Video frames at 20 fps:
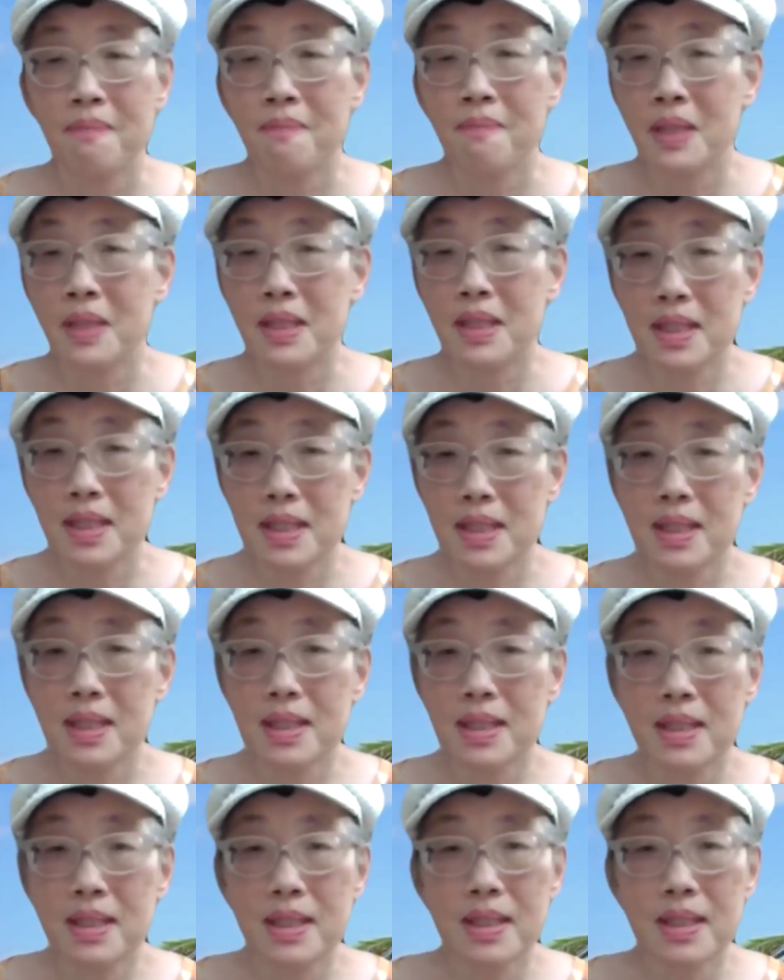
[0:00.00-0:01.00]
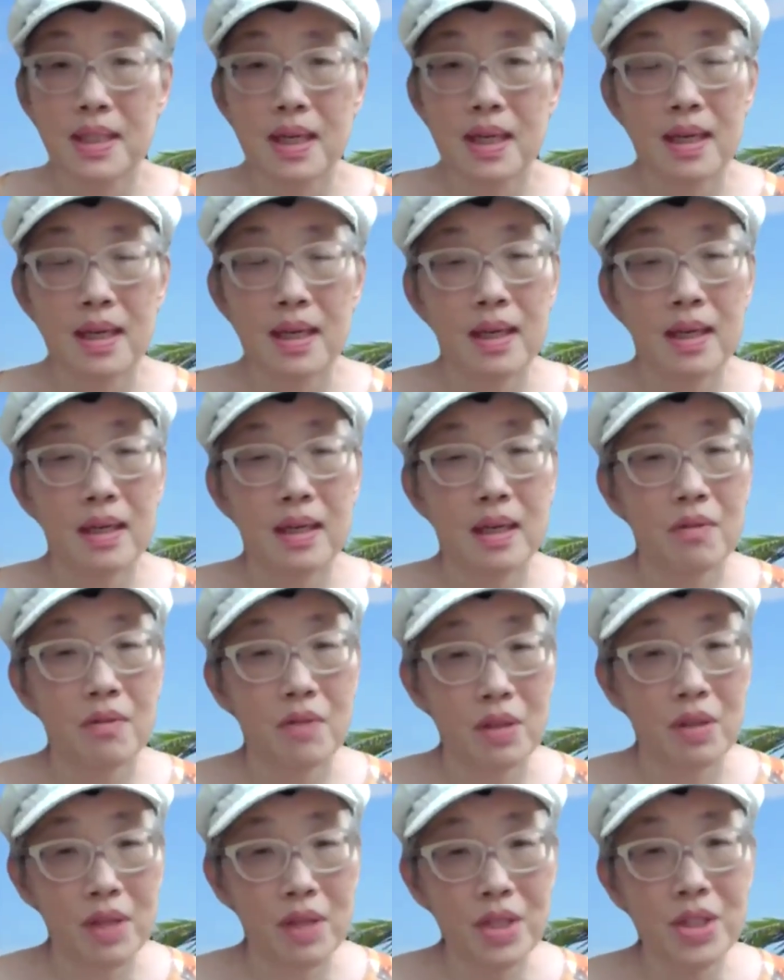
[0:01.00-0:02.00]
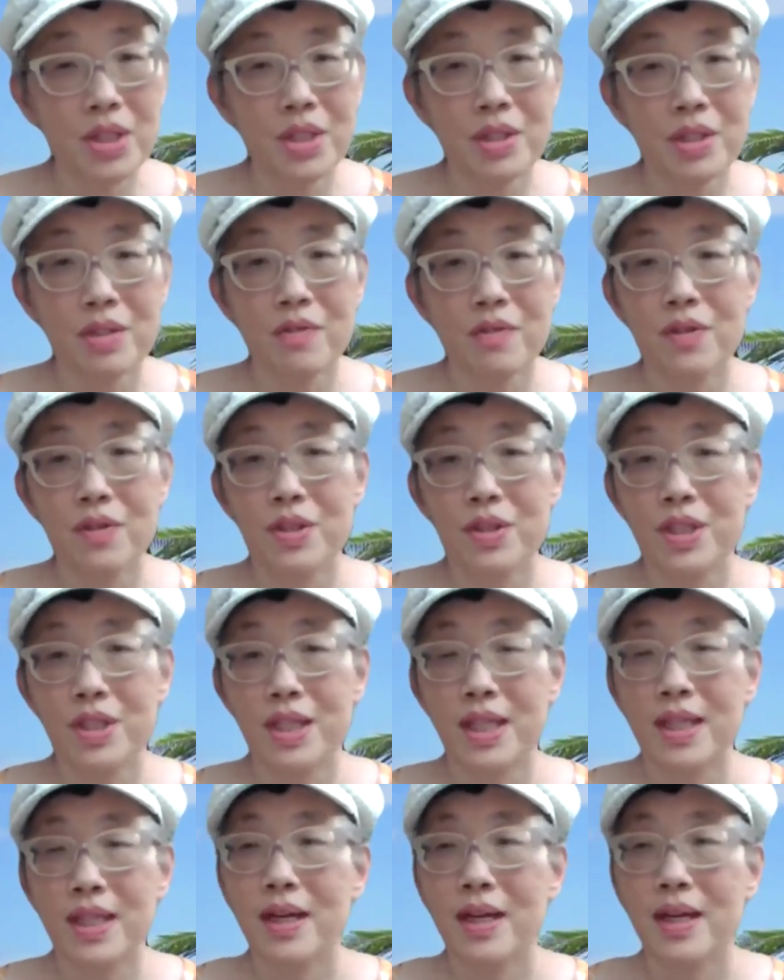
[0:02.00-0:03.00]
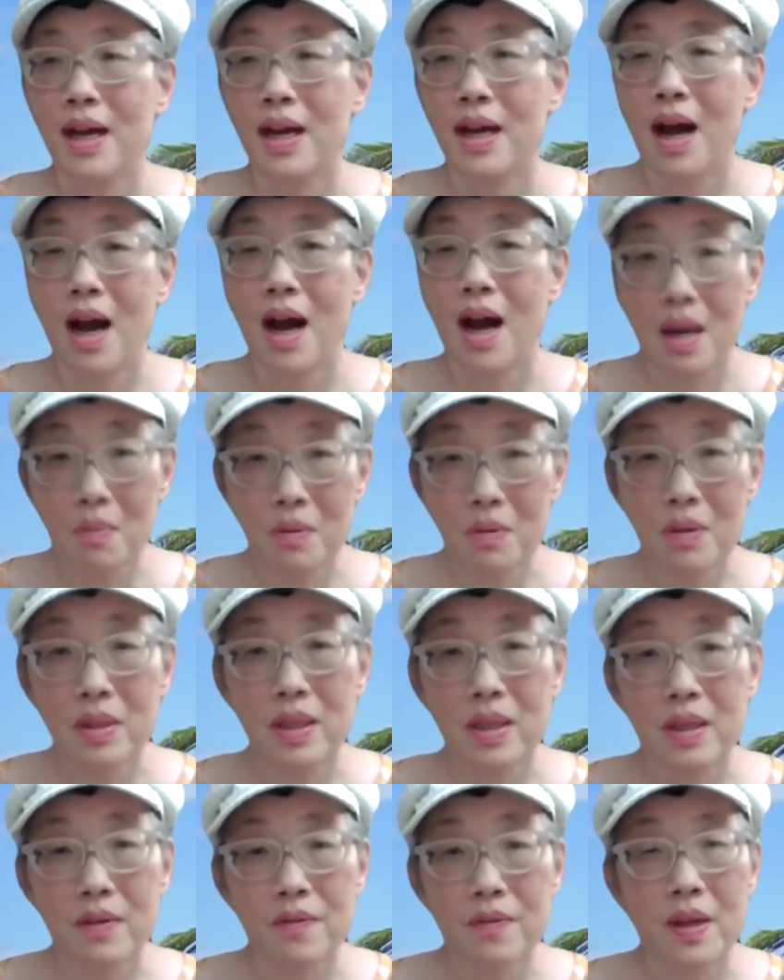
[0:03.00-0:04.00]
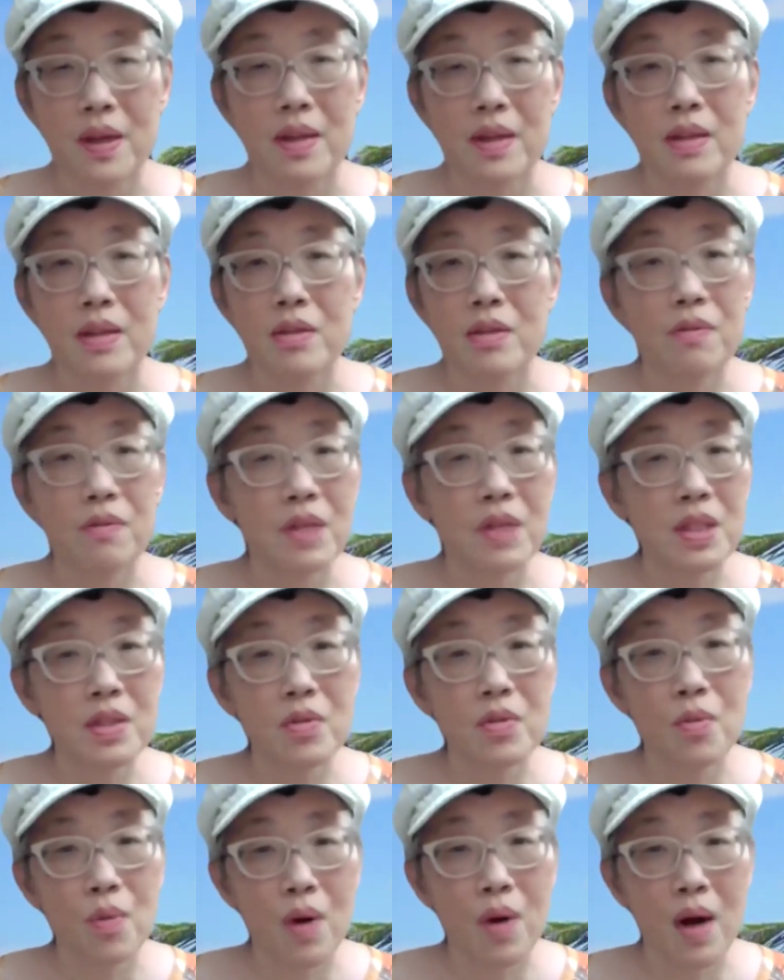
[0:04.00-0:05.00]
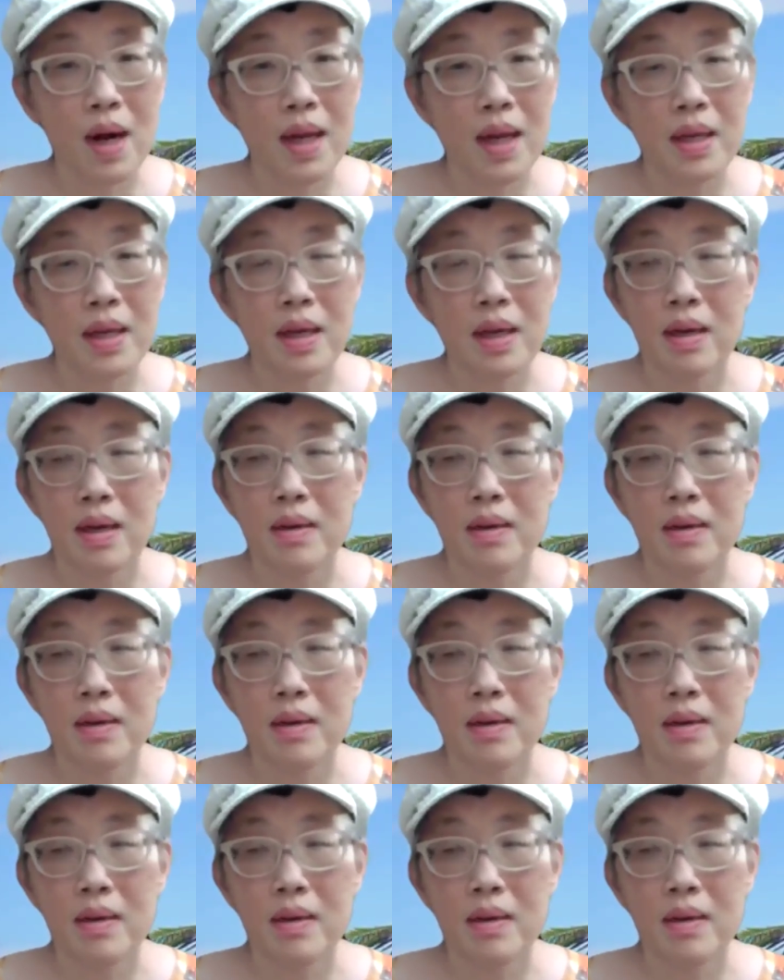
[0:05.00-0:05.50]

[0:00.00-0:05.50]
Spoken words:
But since this is a religious university, I believe that the reason why